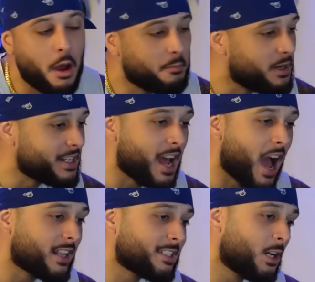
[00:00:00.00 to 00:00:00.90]
but
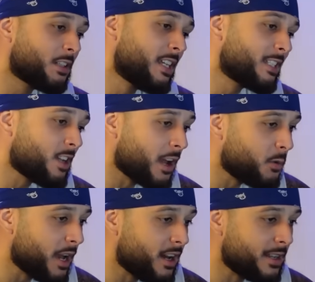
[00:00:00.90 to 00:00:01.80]
nah, this whole thing started
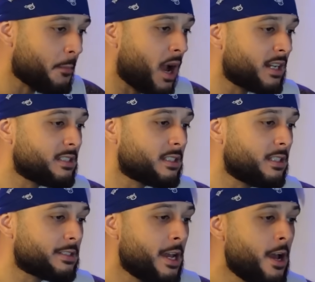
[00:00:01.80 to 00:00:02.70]
with Eldon
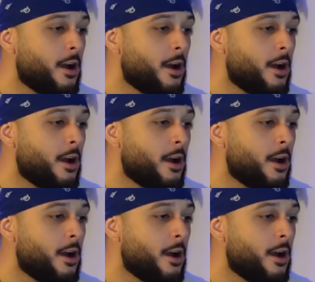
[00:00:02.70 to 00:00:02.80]
Monitors